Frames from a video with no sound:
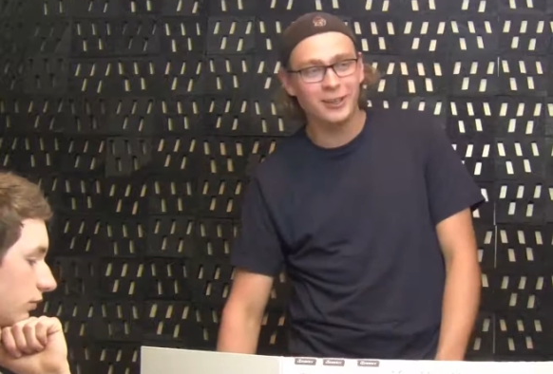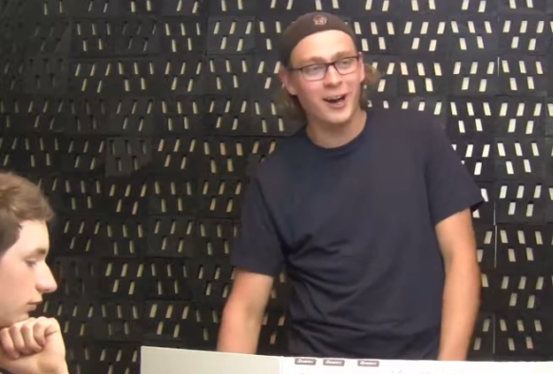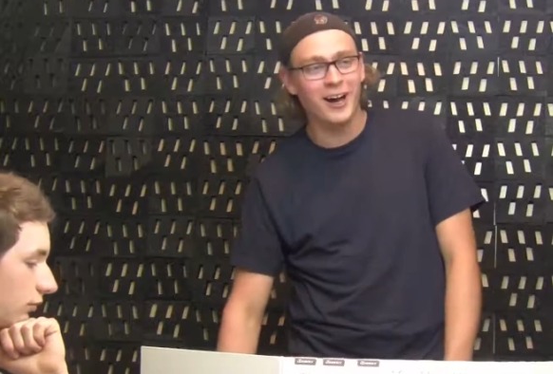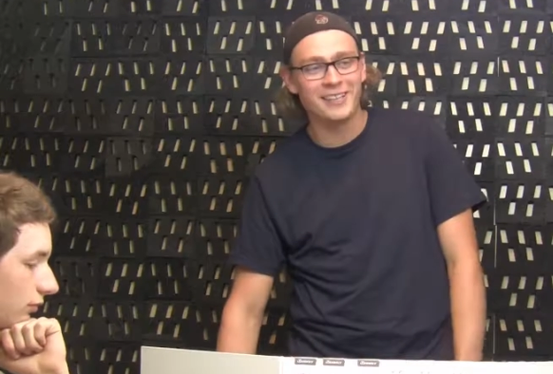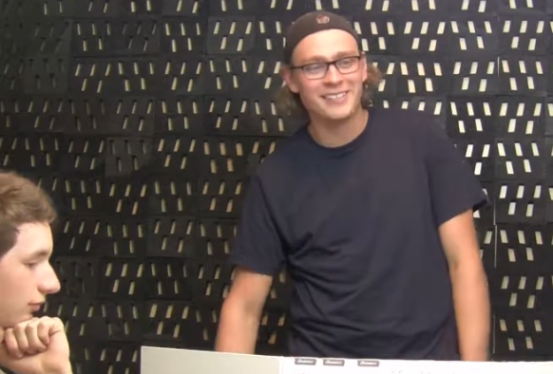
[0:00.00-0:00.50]

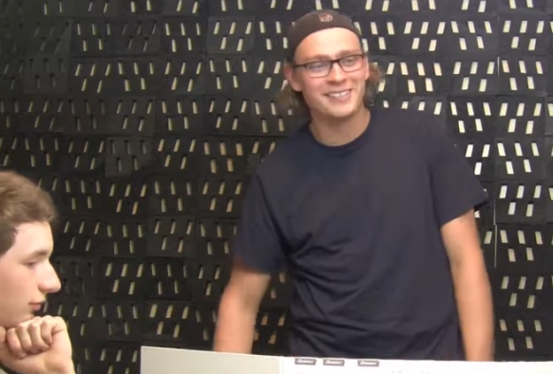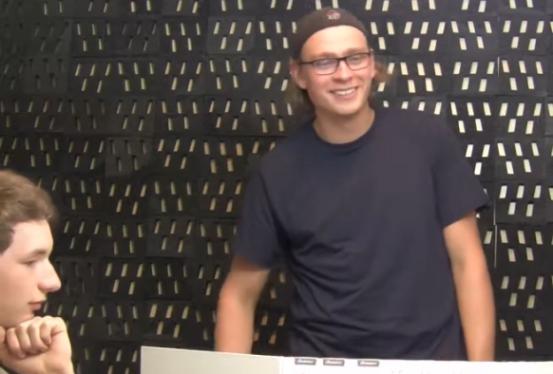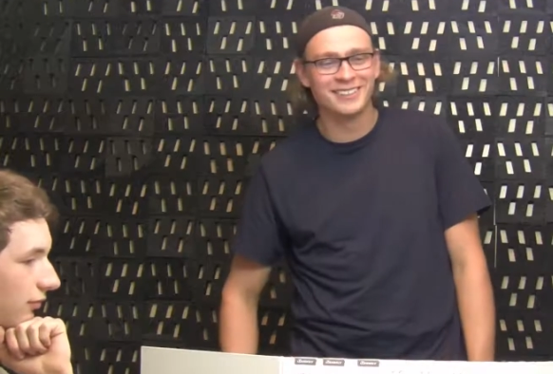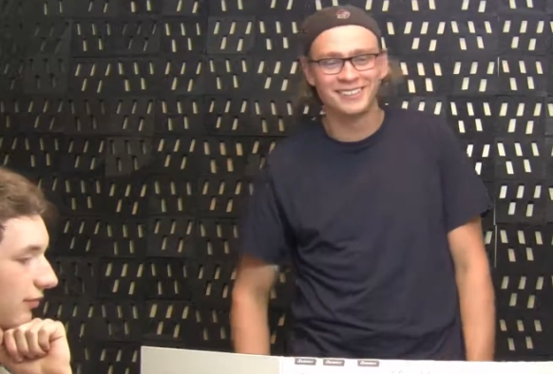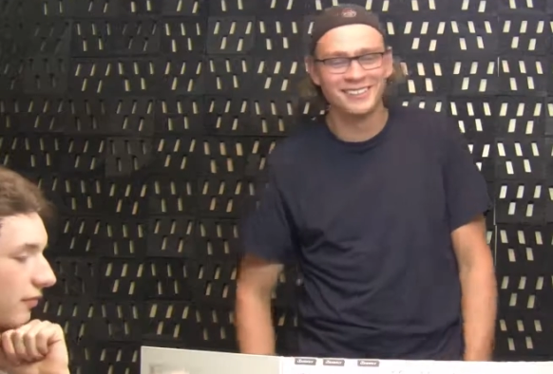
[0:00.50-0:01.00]
Speaker 1: lost.
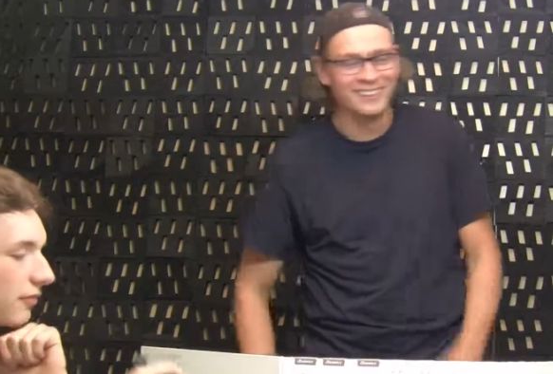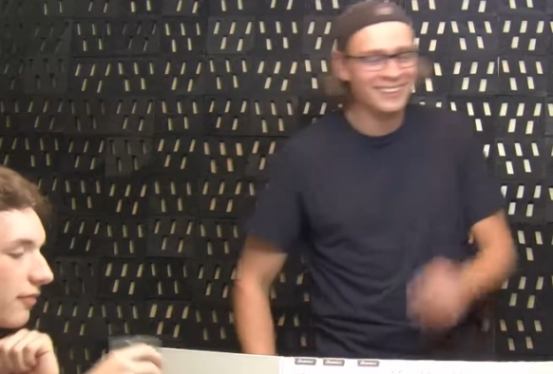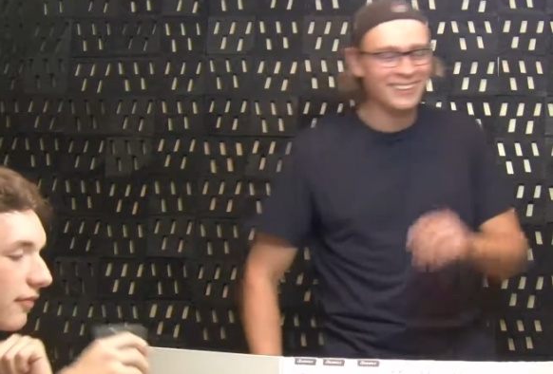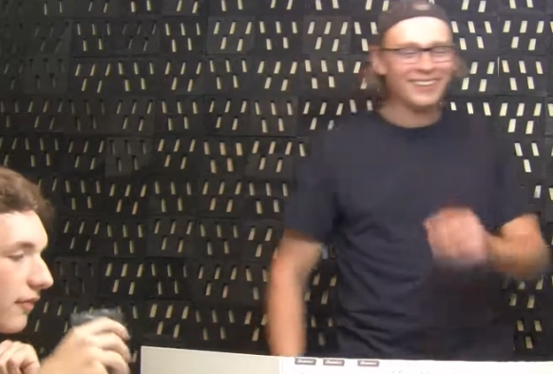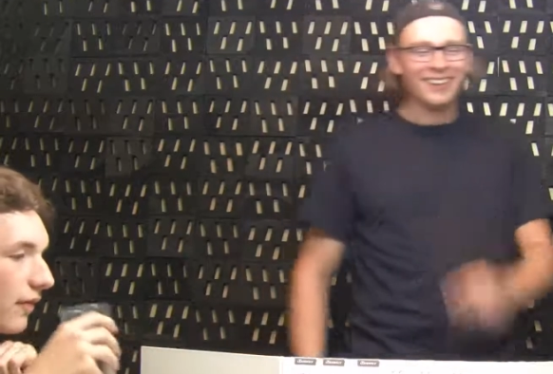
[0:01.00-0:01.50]
You're
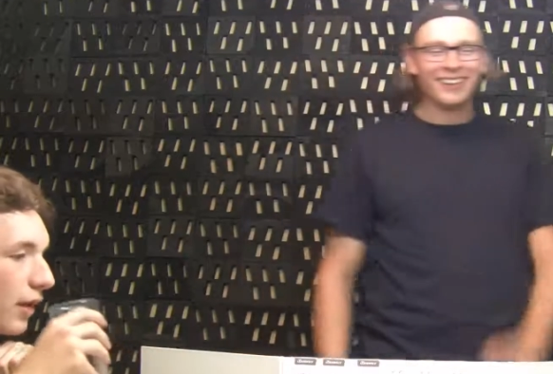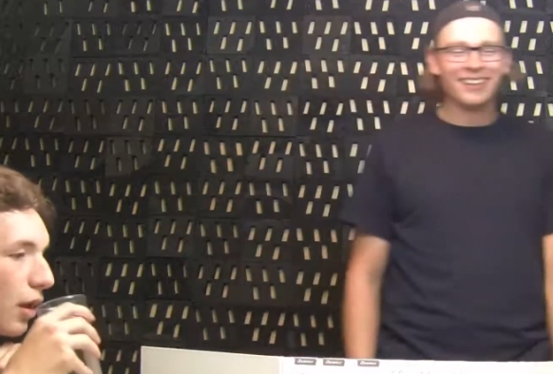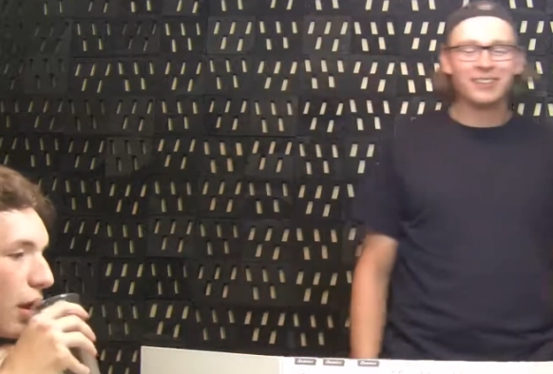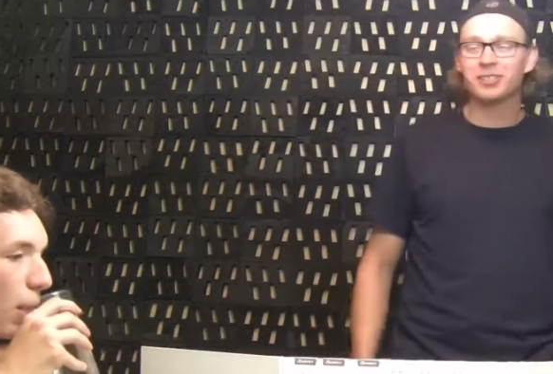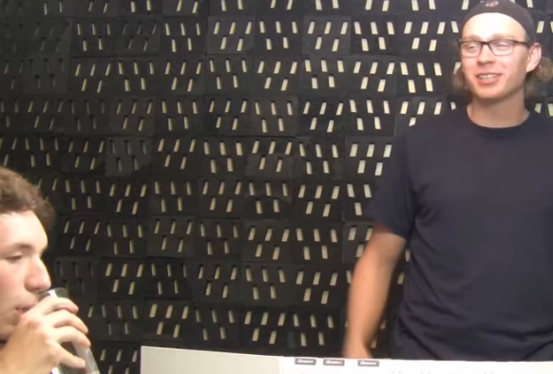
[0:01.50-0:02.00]

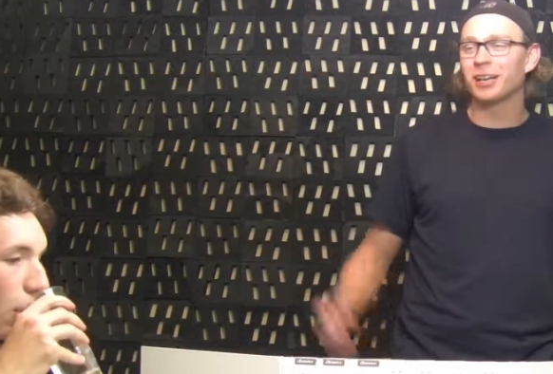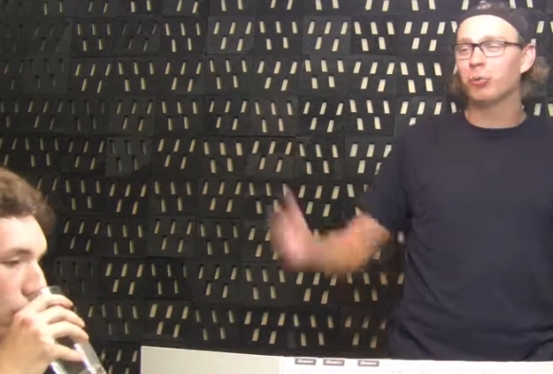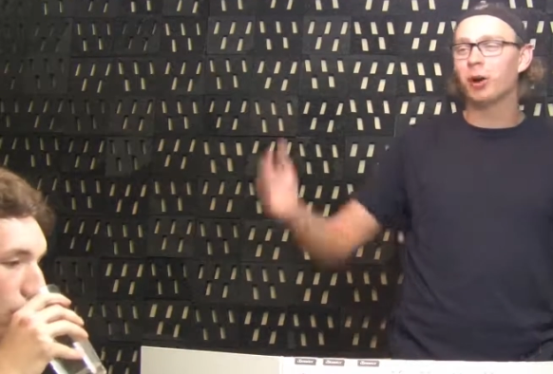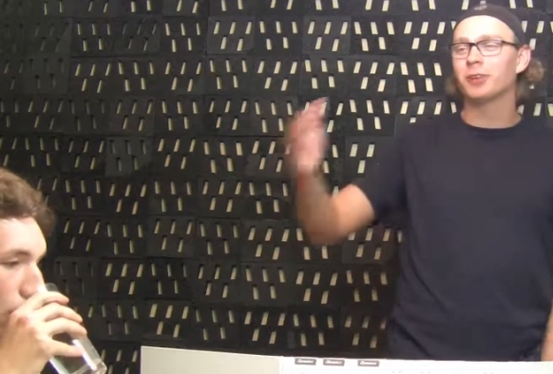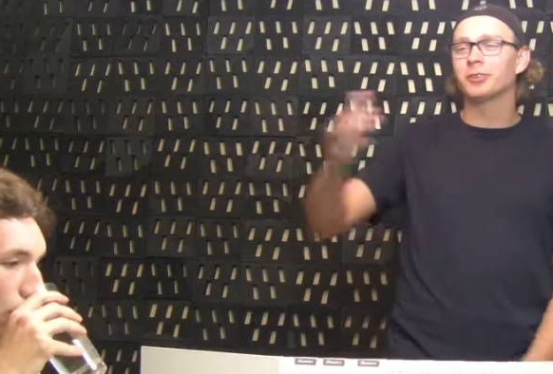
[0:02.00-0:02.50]
just like
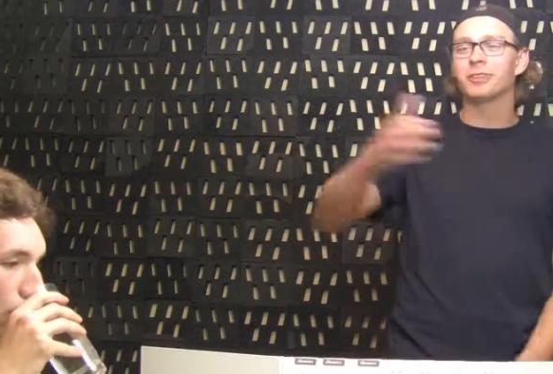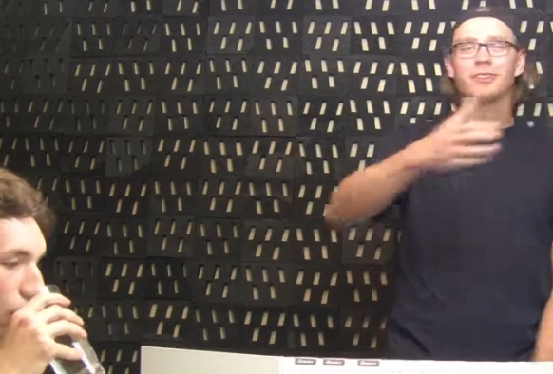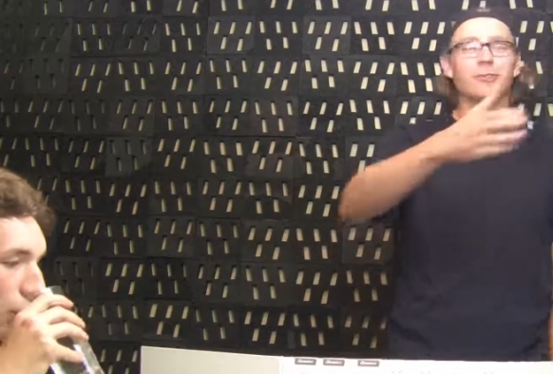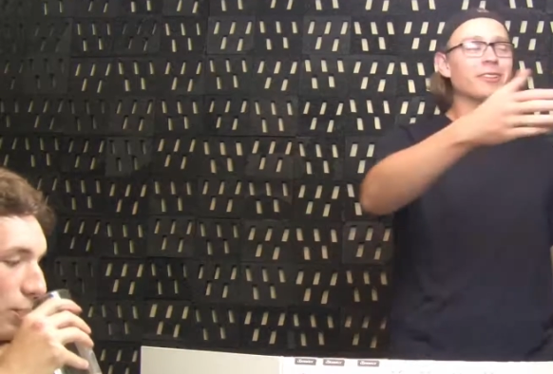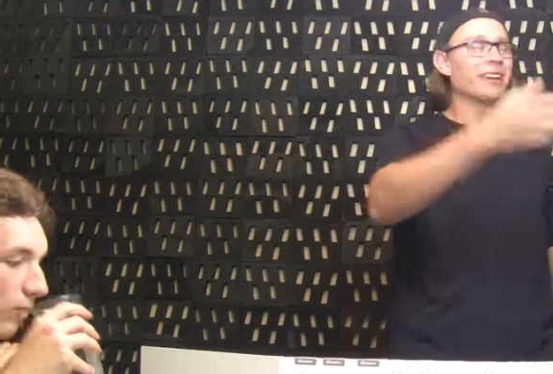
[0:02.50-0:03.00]
wandering
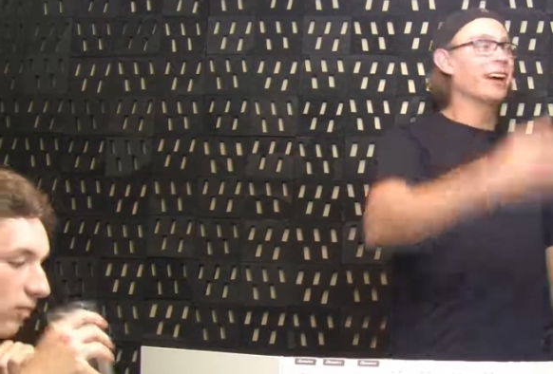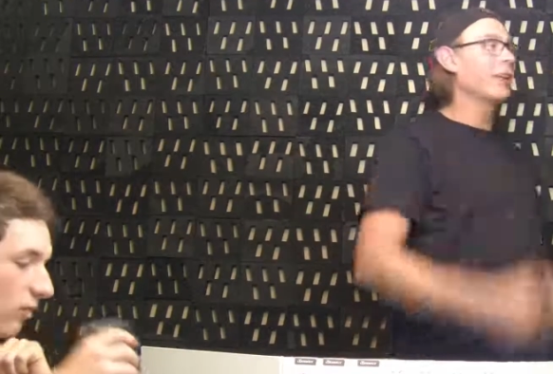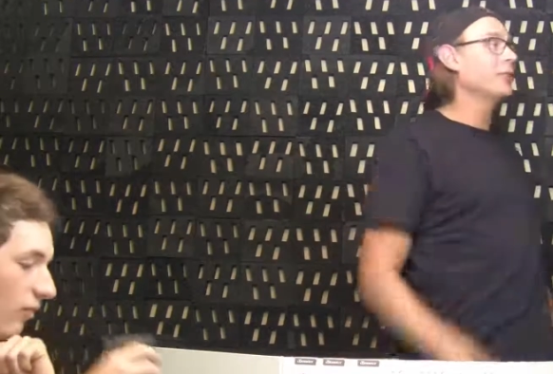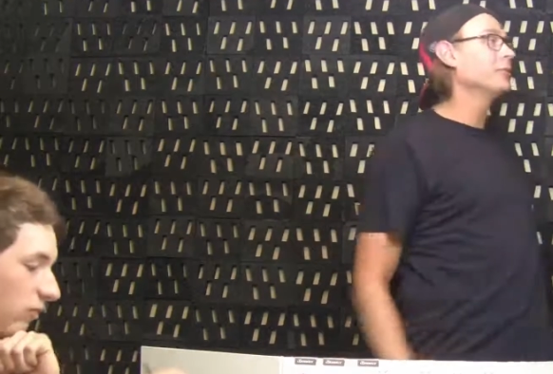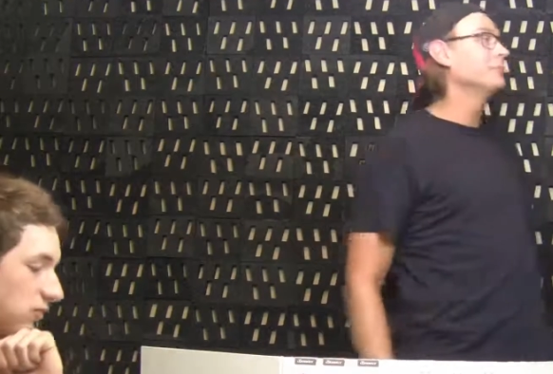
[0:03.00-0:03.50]
through the
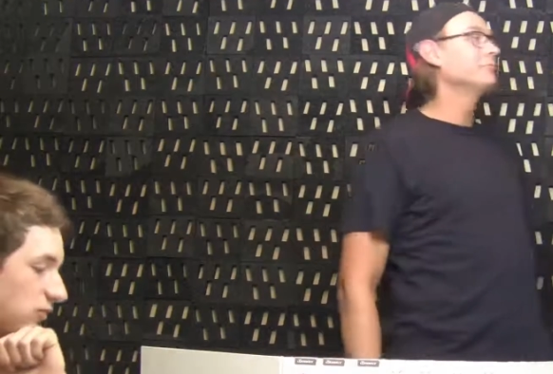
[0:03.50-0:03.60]
town.